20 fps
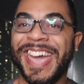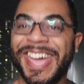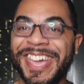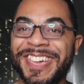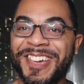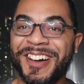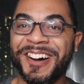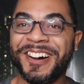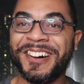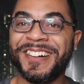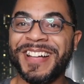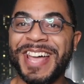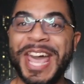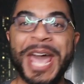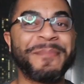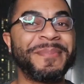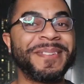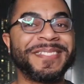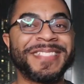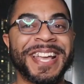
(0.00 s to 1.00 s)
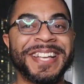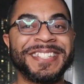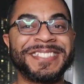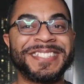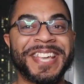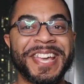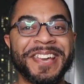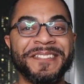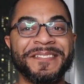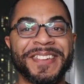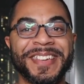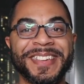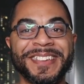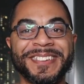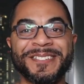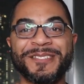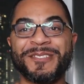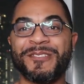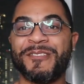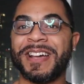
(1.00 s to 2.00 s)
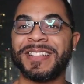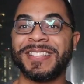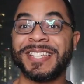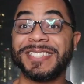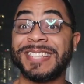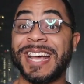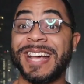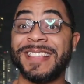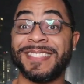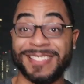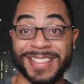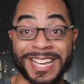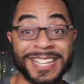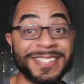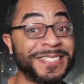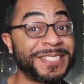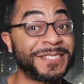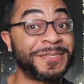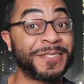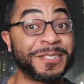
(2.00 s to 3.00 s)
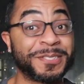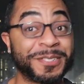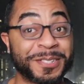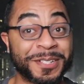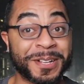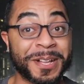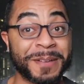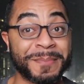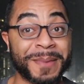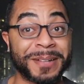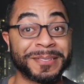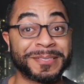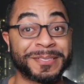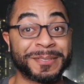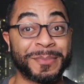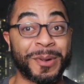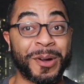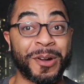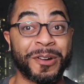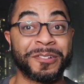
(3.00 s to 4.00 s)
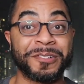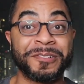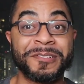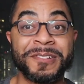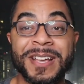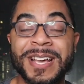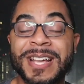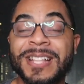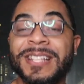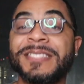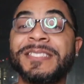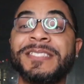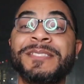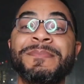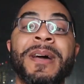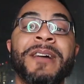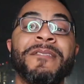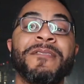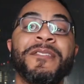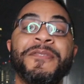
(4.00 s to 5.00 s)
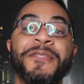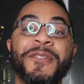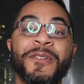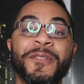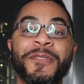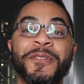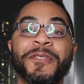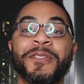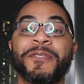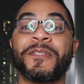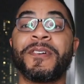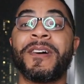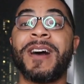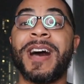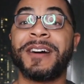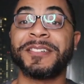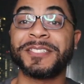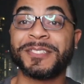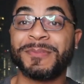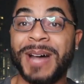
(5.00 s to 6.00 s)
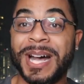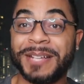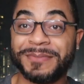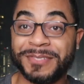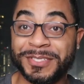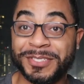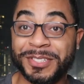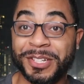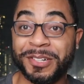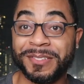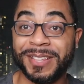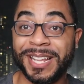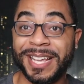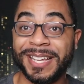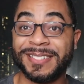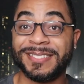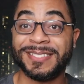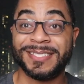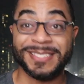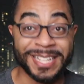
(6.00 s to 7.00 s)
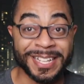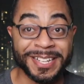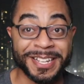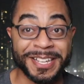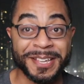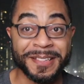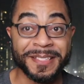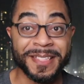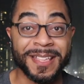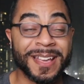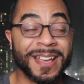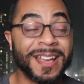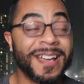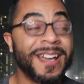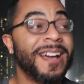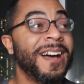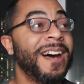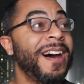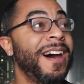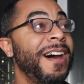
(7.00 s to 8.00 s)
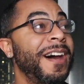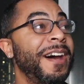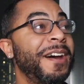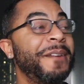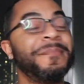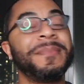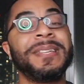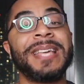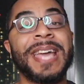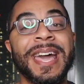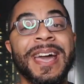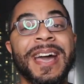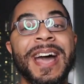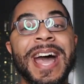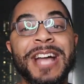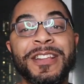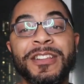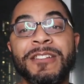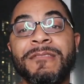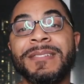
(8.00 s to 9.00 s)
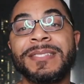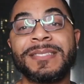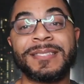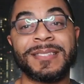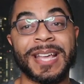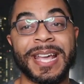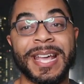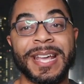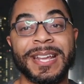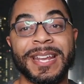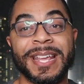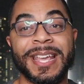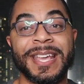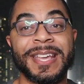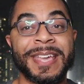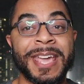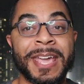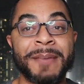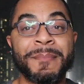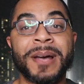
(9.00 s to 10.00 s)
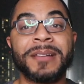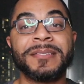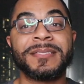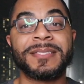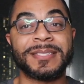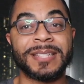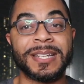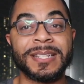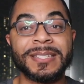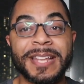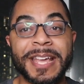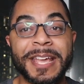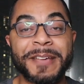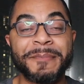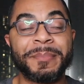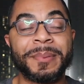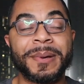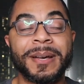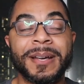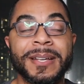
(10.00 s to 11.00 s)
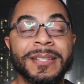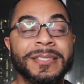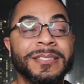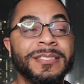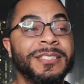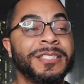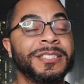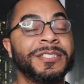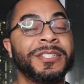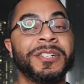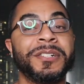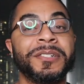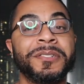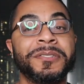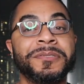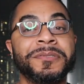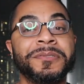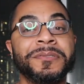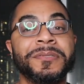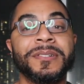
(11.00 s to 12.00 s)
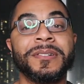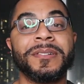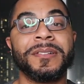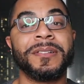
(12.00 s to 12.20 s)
Hey y'all, happy Thanksgiving, or at least I think this video is going to come out tomorrow. This is my review for The Real Housewives of Salt Lake City. I know it's late, it came out Sunday, but you know,